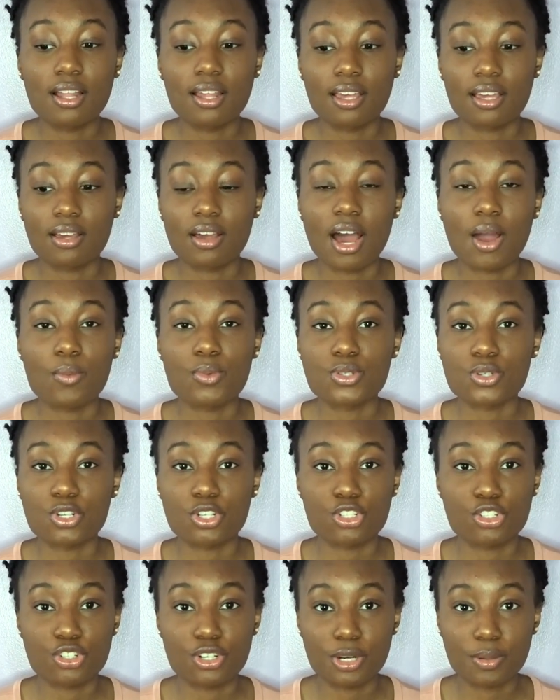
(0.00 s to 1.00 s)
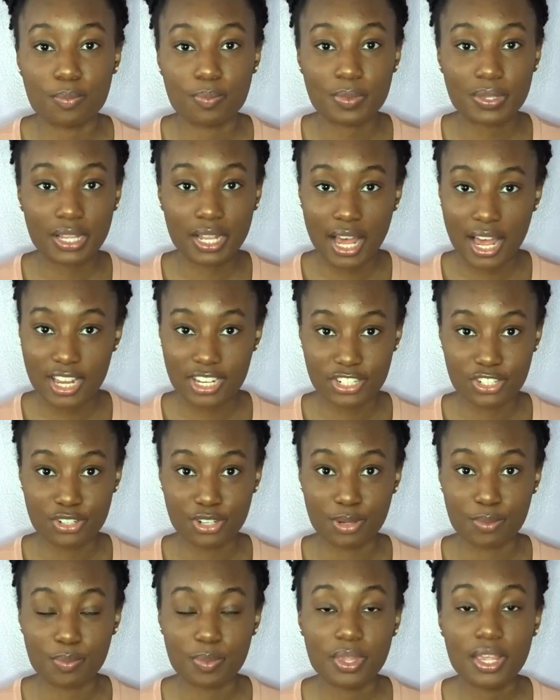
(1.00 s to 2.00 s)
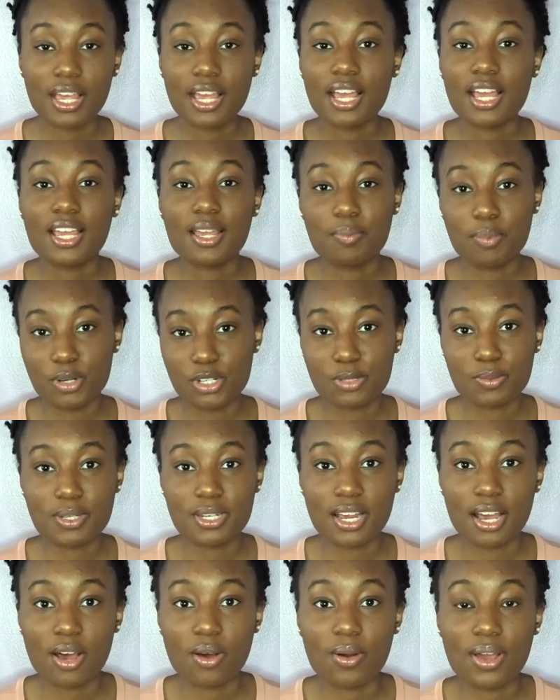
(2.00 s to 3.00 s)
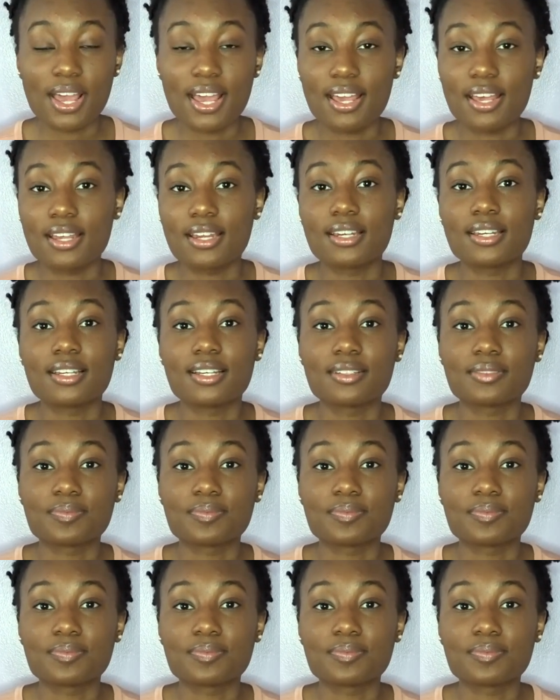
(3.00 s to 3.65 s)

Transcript: Like, I was on a trip, class trip, he pushed me down, and